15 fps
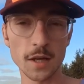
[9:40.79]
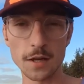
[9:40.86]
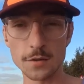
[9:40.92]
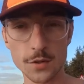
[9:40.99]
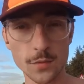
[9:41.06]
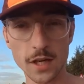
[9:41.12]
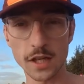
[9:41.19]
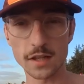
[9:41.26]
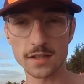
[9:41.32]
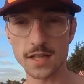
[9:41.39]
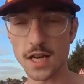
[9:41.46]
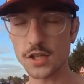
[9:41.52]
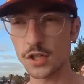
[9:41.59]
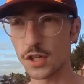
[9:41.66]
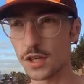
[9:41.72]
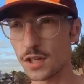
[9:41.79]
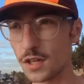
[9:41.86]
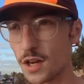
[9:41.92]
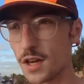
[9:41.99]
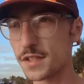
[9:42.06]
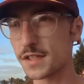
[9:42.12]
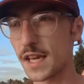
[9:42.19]
But it was a really good session,
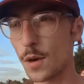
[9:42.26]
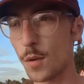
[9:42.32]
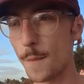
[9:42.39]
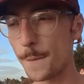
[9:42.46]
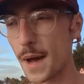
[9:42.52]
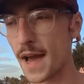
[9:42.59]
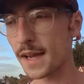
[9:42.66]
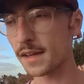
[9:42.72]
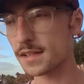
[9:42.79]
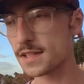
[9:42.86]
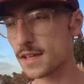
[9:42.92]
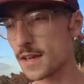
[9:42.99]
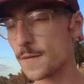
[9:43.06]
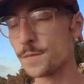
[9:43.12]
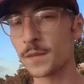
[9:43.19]
nice to get one banked.